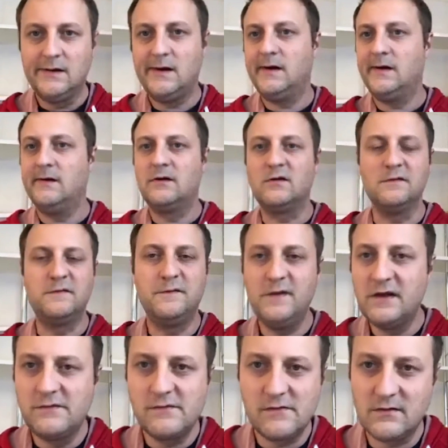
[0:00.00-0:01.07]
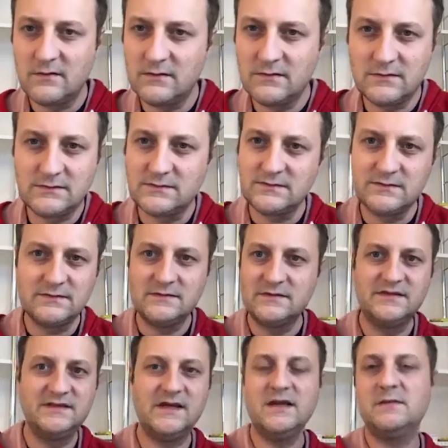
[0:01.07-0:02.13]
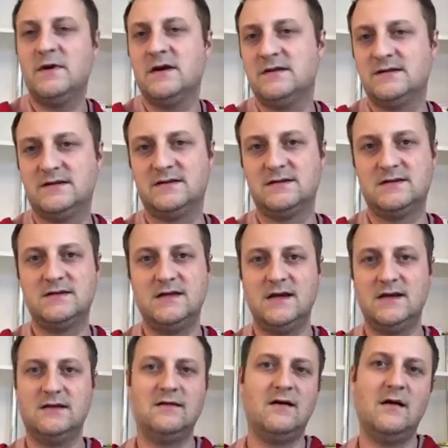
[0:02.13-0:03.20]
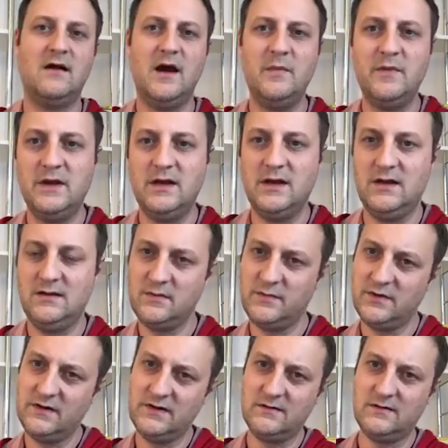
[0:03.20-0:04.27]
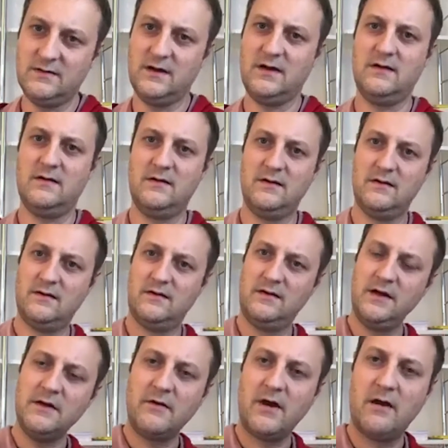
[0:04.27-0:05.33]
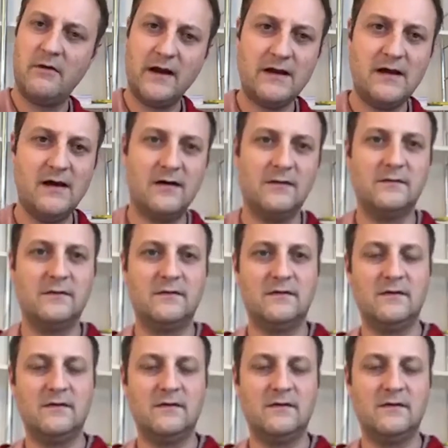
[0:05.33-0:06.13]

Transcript: conflictual statements that are happening in the political era right now.